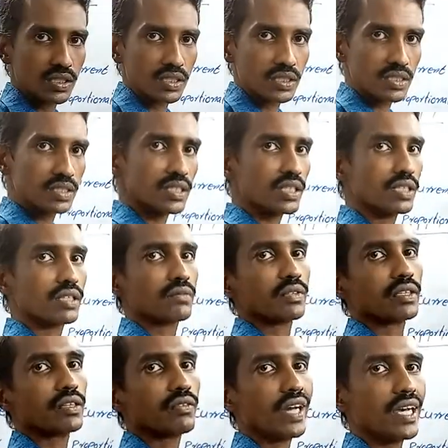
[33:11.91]
It is a
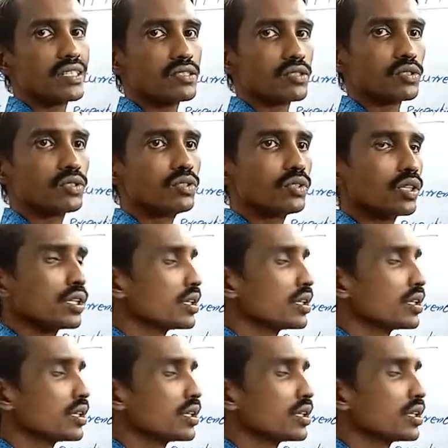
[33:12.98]
device to